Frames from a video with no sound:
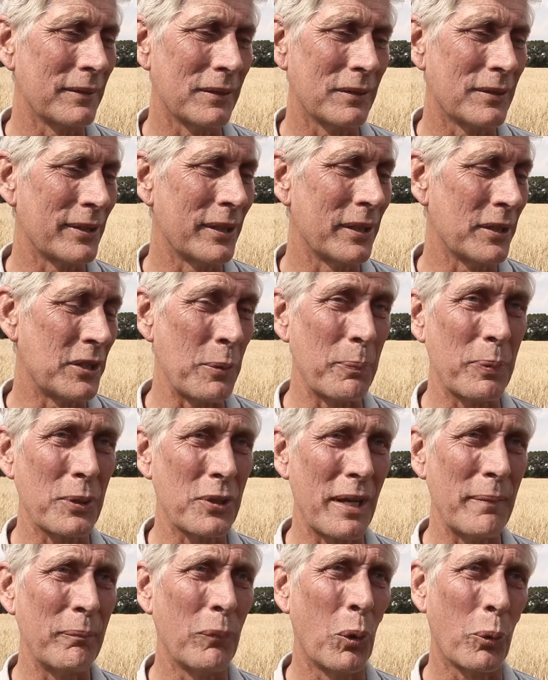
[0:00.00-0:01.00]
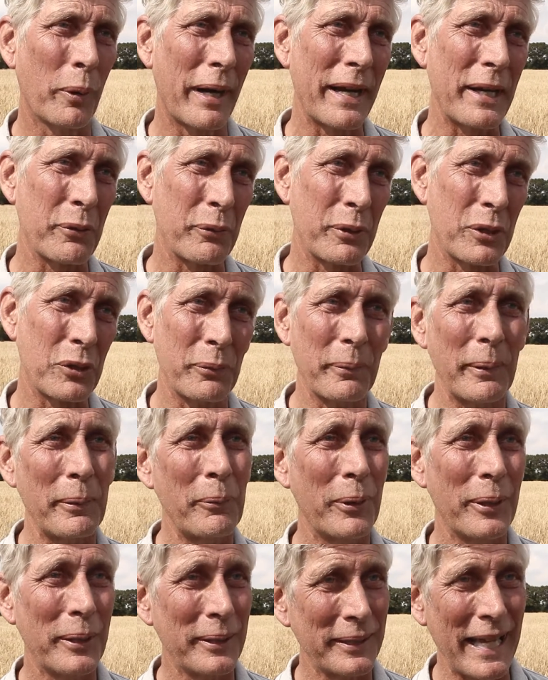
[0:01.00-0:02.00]
30% more acreage than we
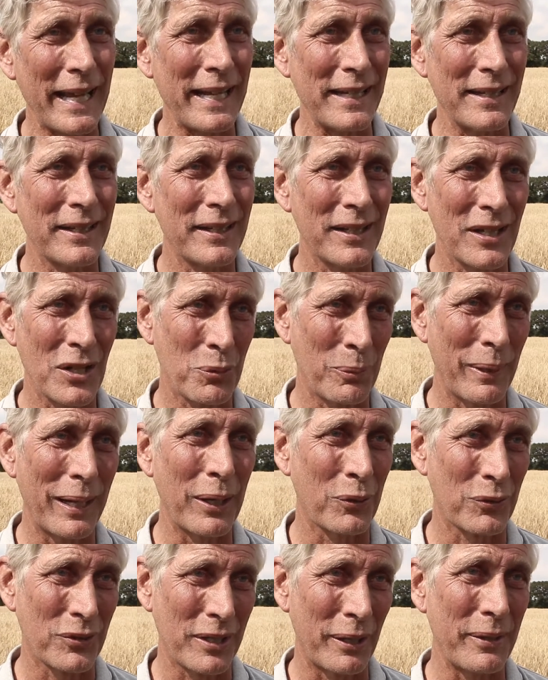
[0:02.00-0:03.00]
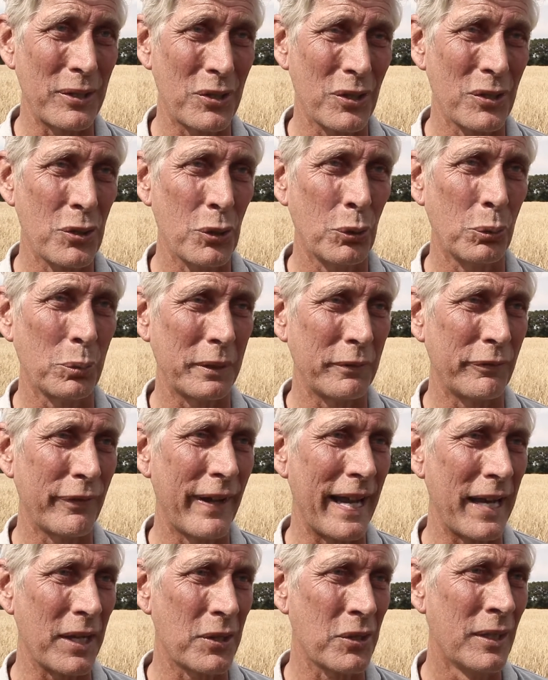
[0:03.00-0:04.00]
were then as well, so it's a dual
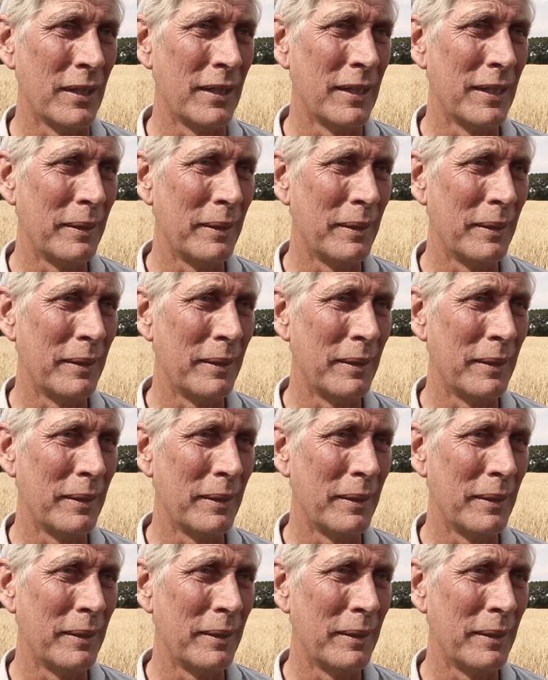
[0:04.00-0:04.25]
effect.